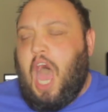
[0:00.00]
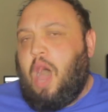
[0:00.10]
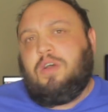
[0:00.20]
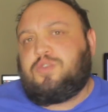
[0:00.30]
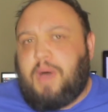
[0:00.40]

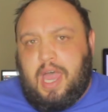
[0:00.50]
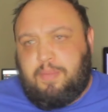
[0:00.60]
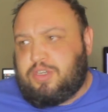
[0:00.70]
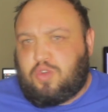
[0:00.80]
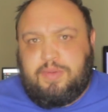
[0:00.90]
I was buying
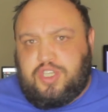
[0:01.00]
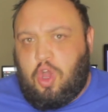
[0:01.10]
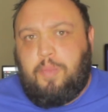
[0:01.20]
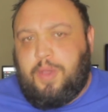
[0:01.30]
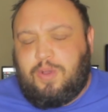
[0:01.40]
prescription
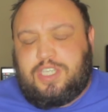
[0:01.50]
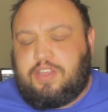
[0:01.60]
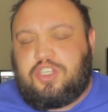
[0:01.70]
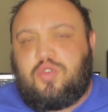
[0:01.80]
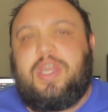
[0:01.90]
opioids on
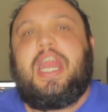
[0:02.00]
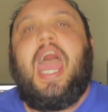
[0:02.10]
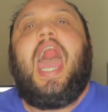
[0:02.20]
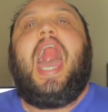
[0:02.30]
the street.